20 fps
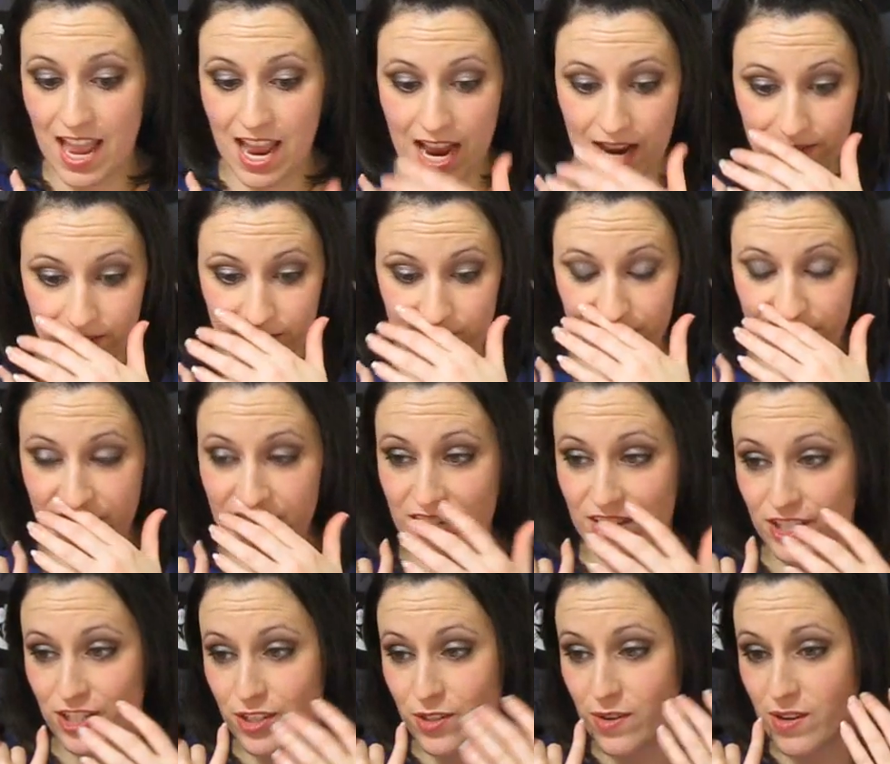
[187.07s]
After you're
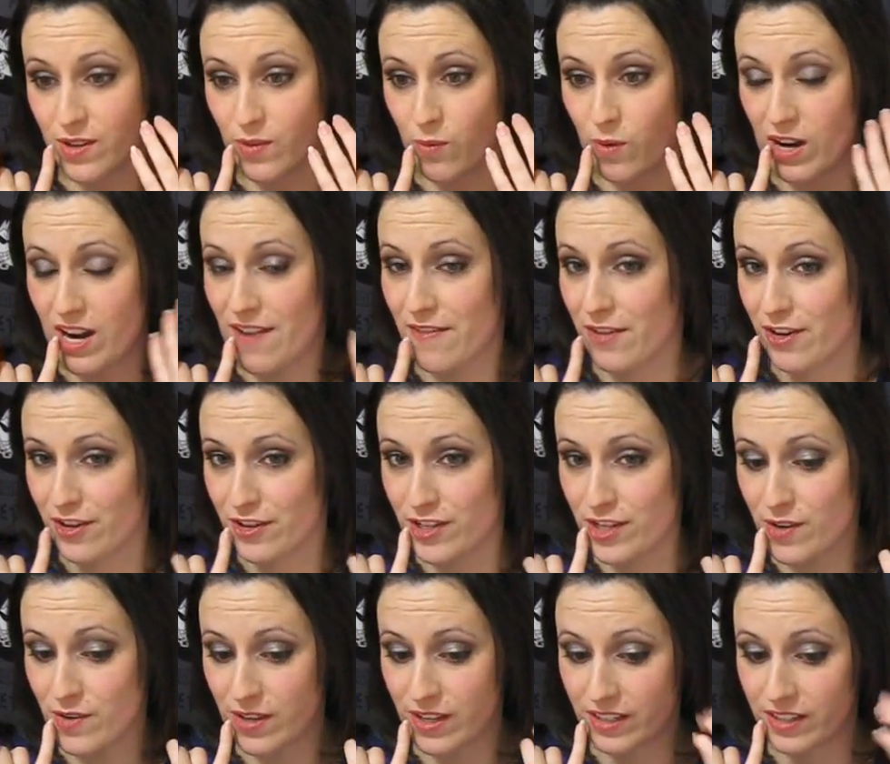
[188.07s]
finished doing whatever you're
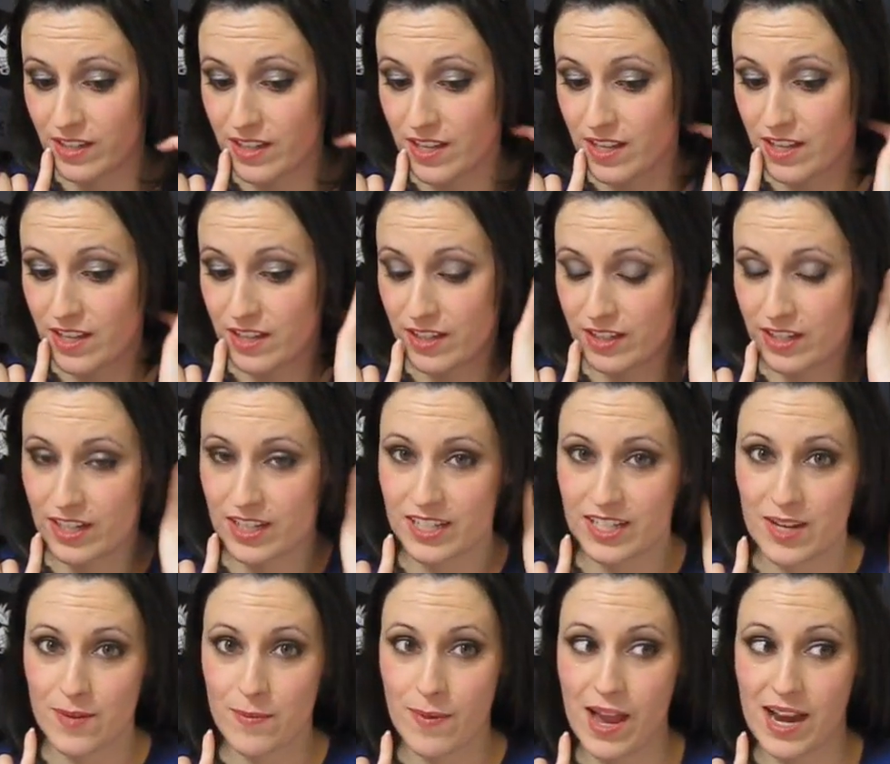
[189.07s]
doing, you're gonna
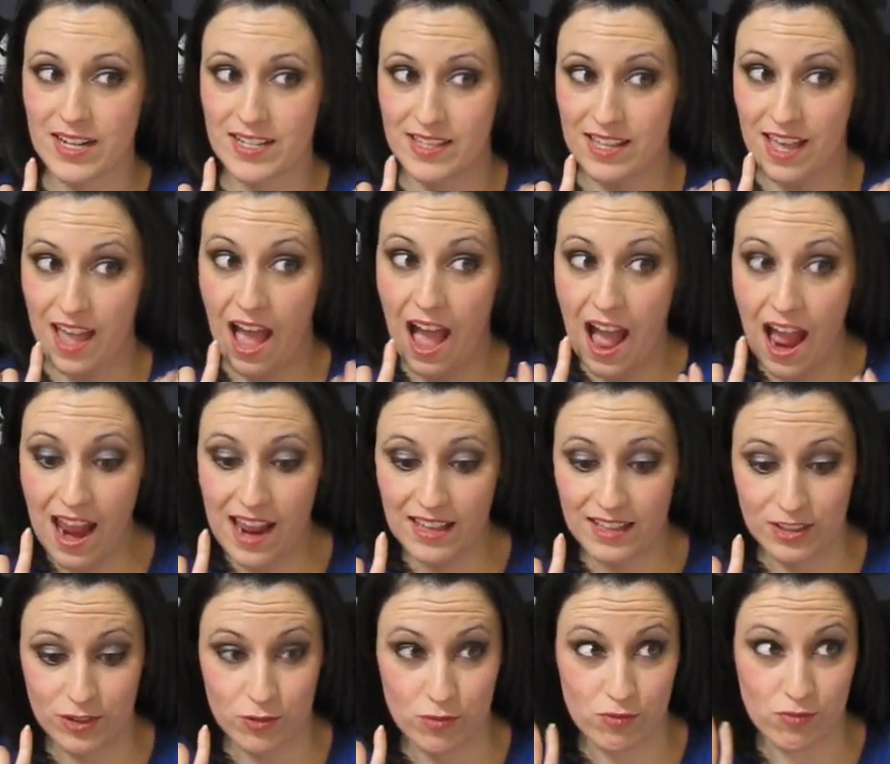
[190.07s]
come back to the
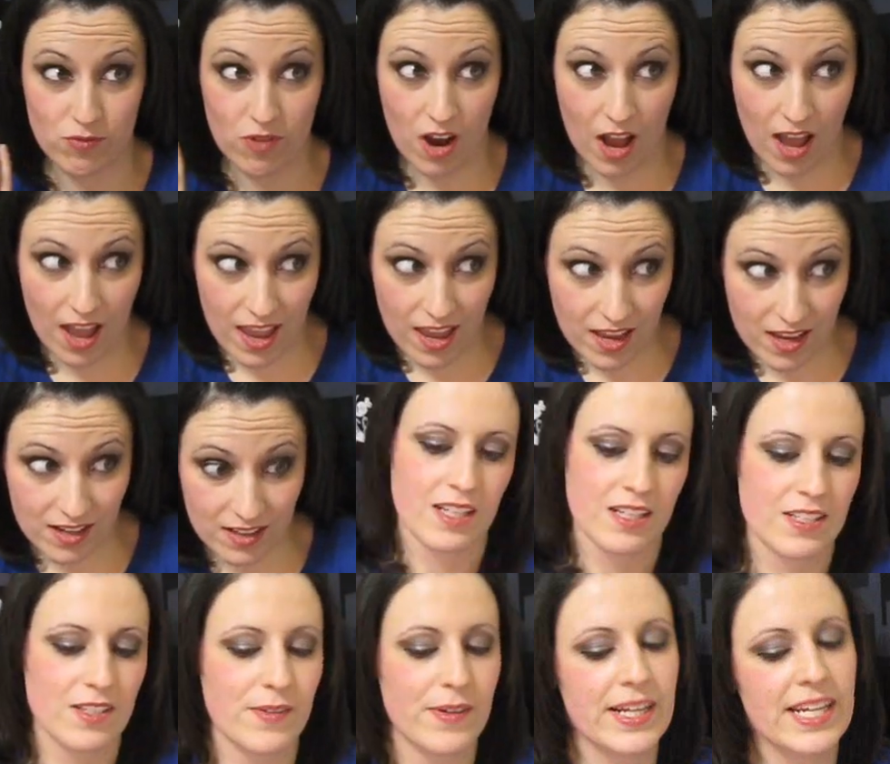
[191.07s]
island, right?
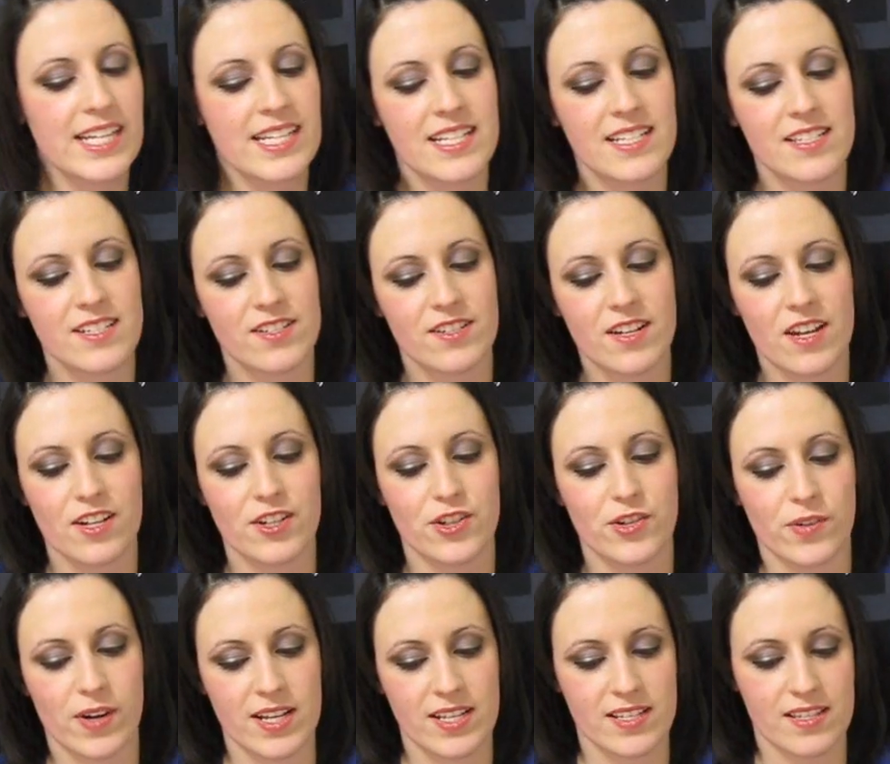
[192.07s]
So he doesn't
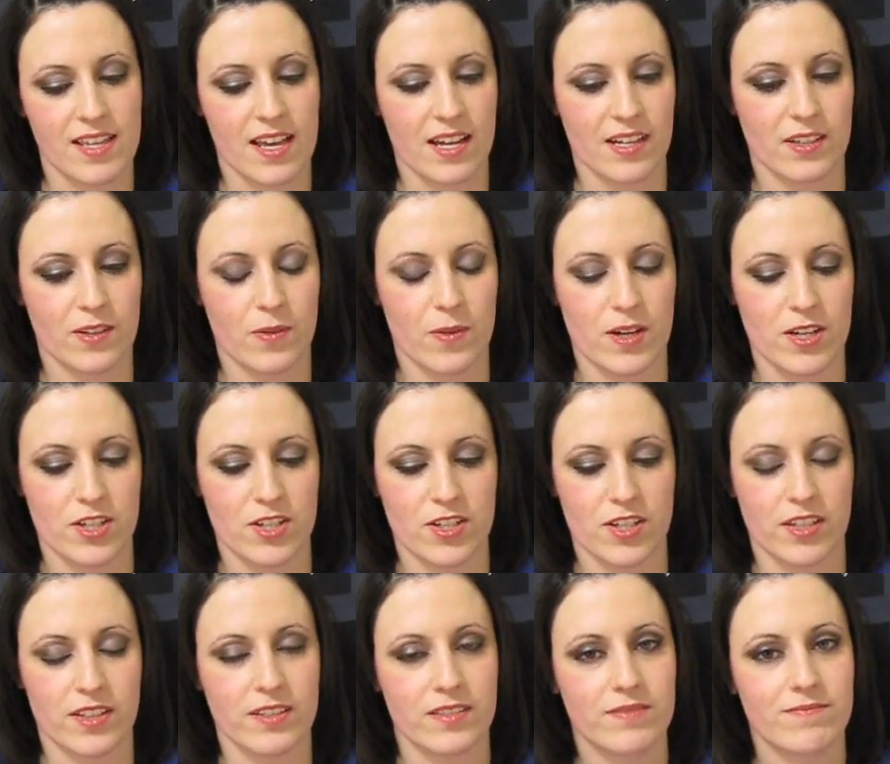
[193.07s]
address that
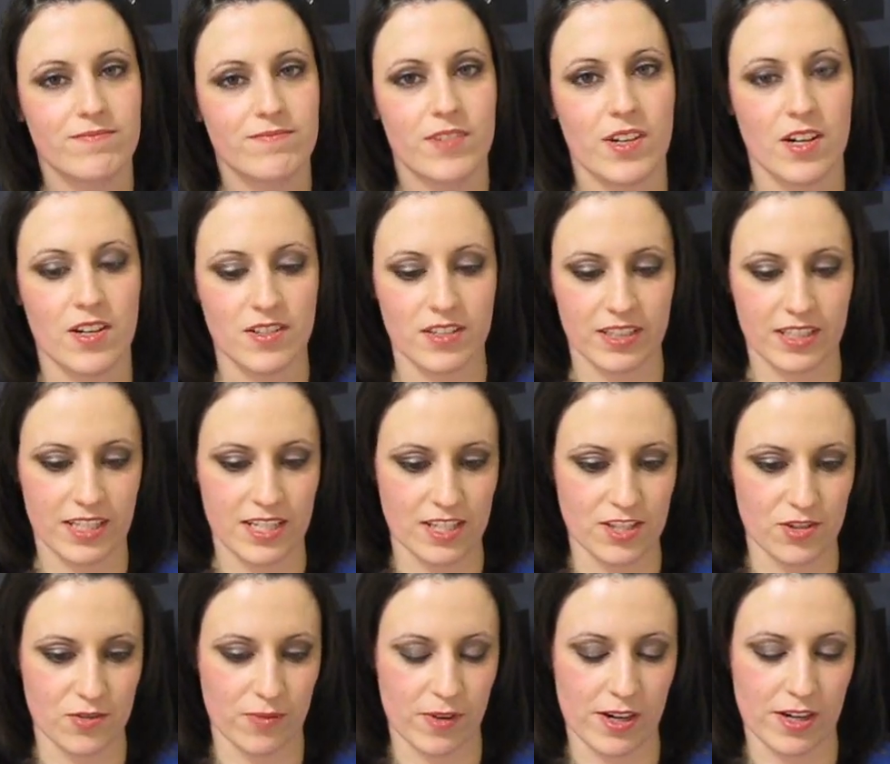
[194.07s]
question all the
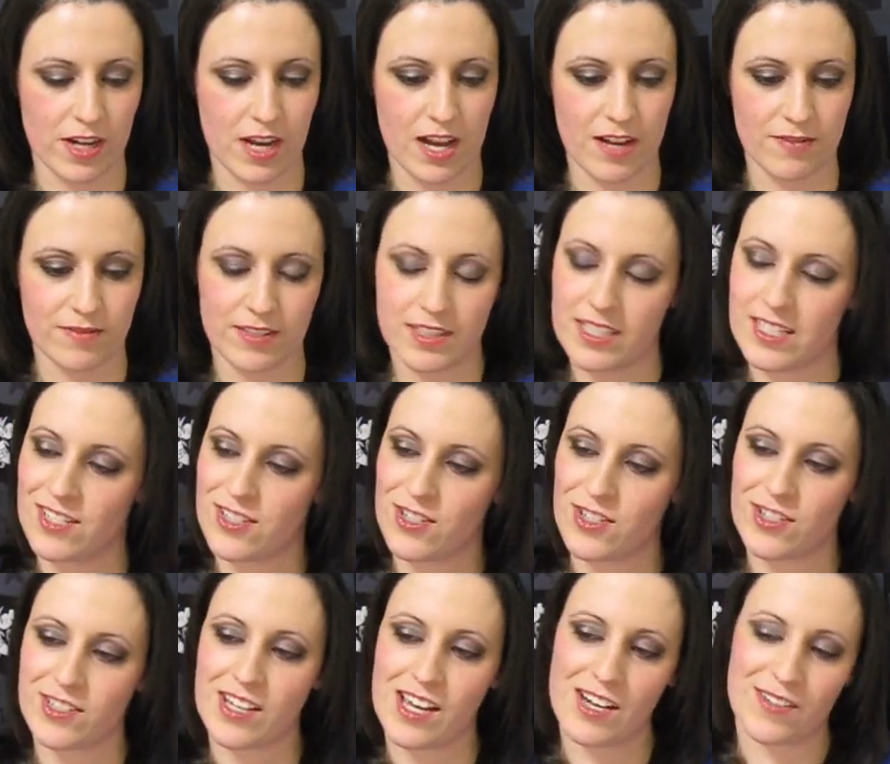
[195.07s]
kids run off and he's
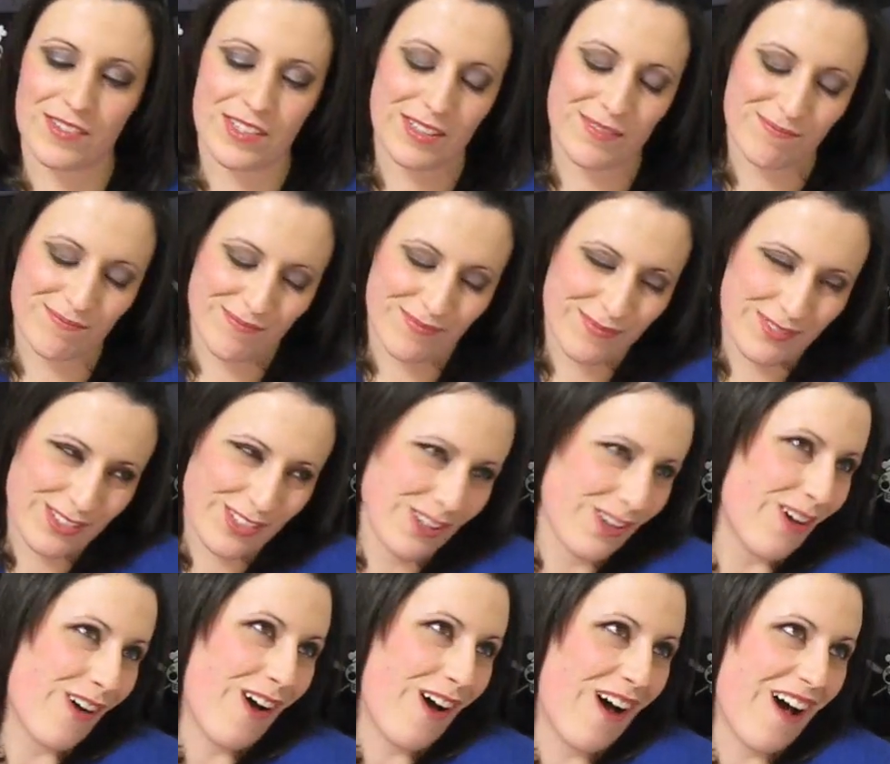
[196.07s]
just kind of like, mm,
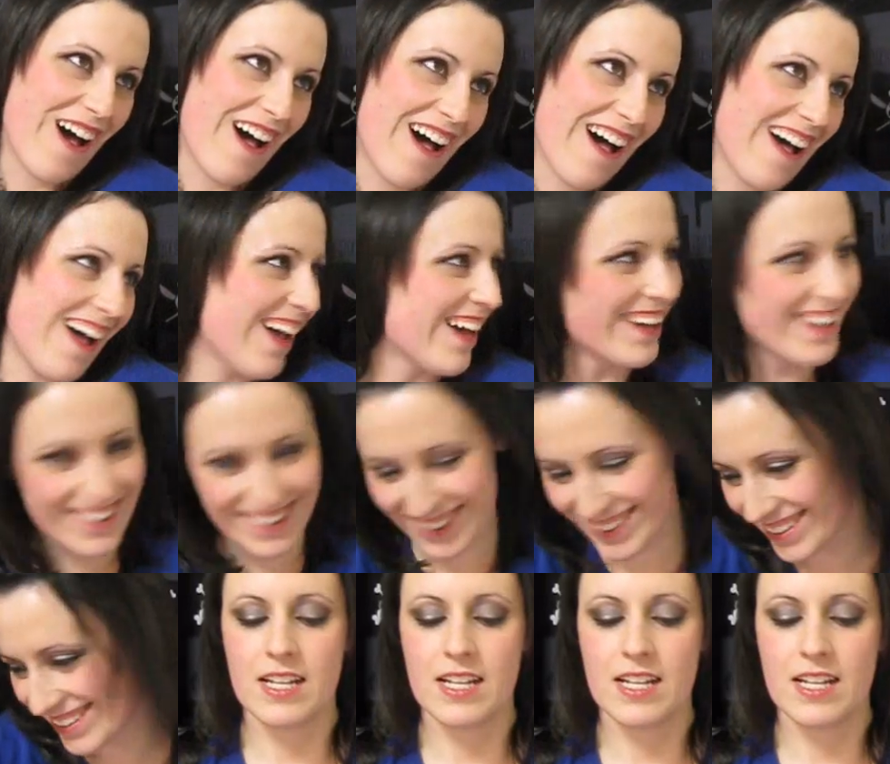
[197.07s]
aww.